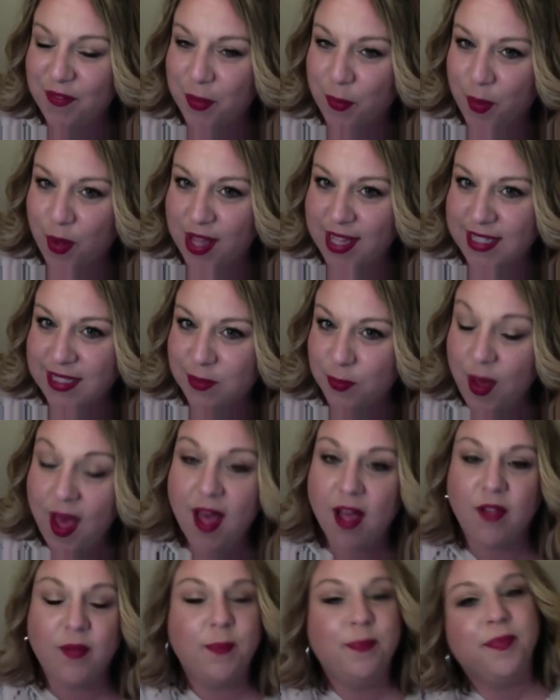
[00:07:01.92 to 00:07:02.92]
you want as
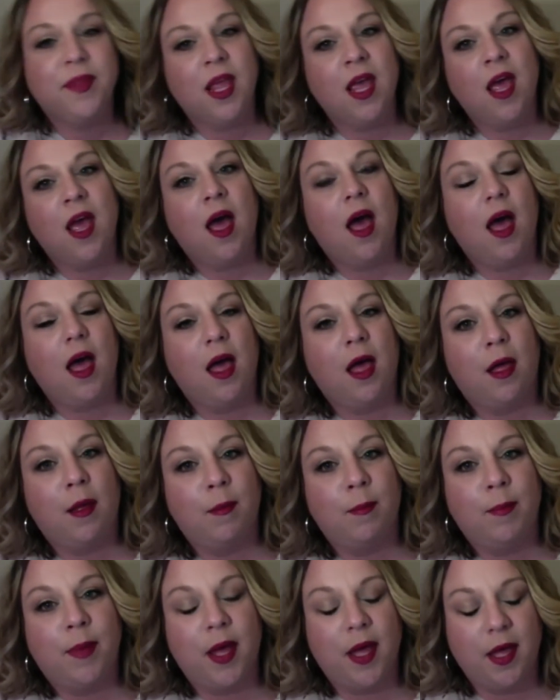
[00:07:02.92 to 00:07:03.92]
well.
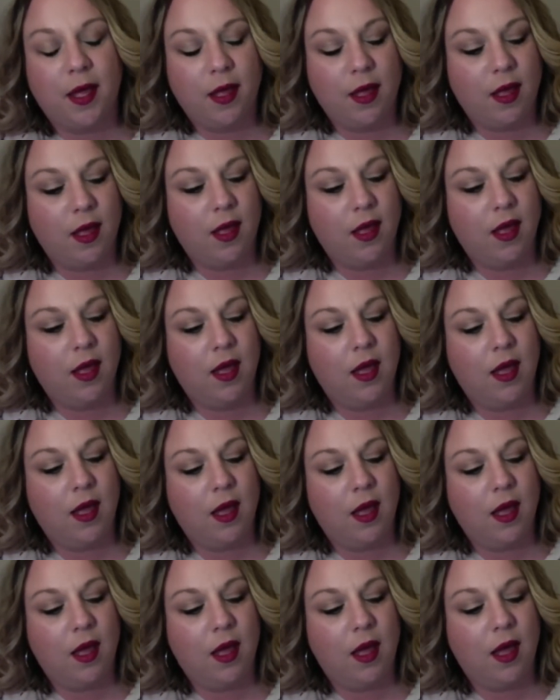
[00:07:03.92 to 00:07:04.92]
But
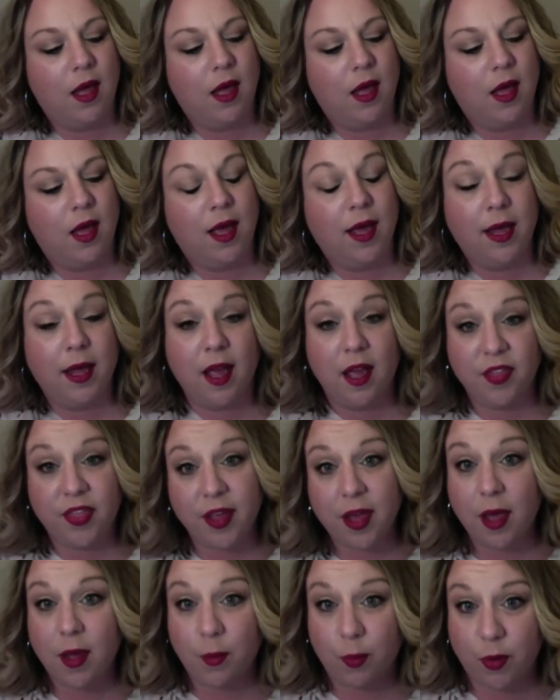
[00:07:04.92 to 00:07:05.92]
I think
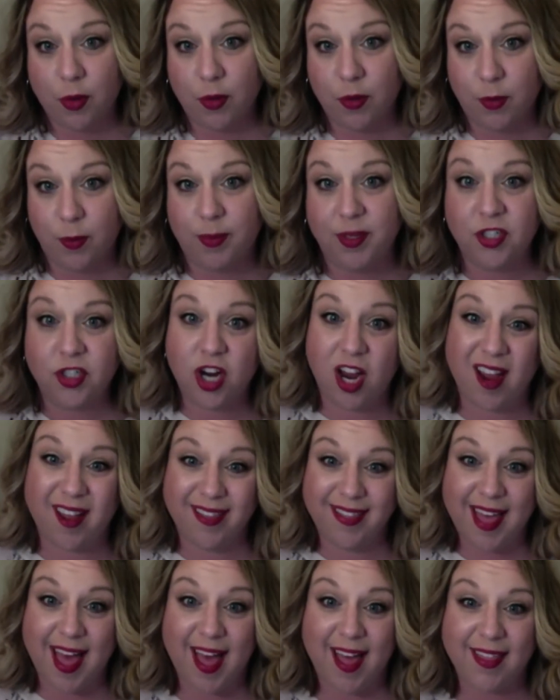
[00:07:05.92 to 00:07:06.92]
I will be trying
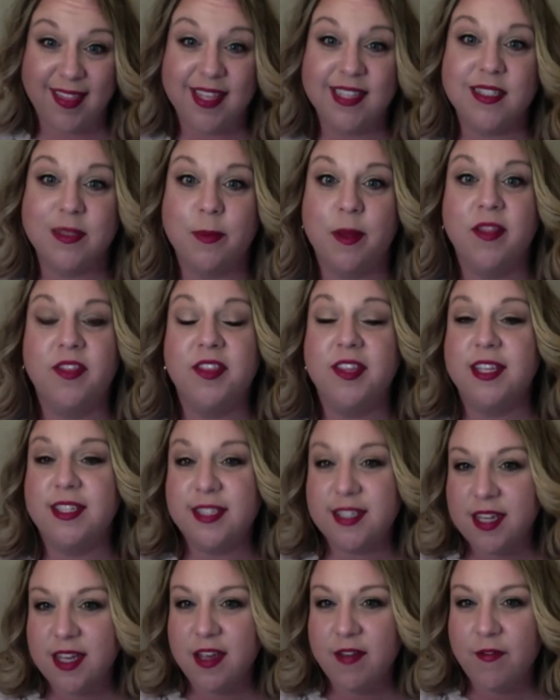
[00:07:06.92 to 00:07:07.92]
that this month to
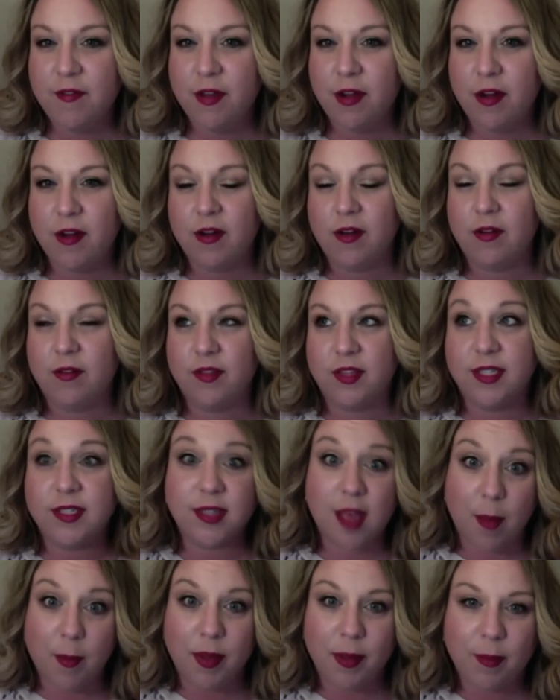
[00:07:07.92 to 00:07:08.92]
see if, or this
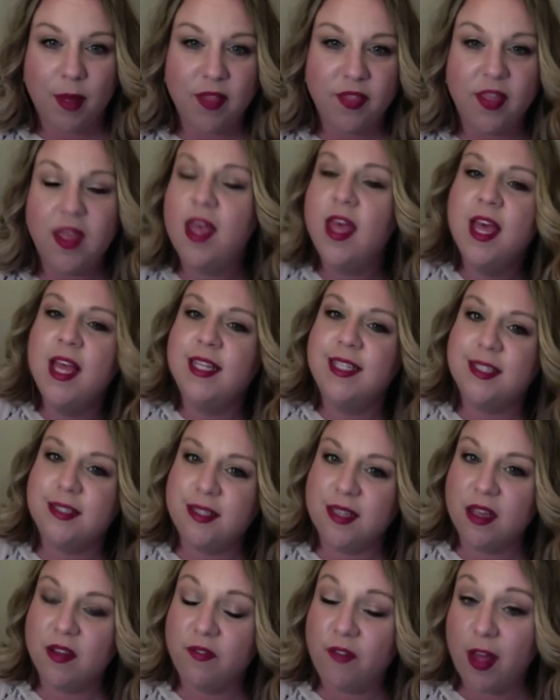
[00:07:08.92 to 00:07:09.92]
coming month, to
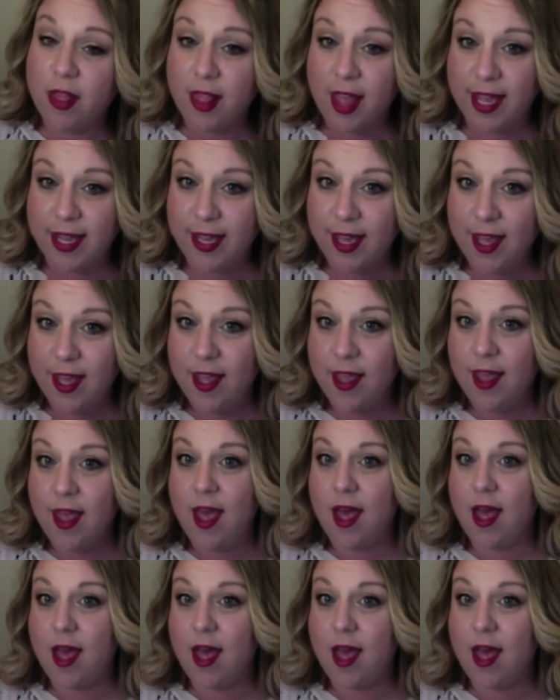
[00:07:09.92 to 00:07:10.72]
see if I like it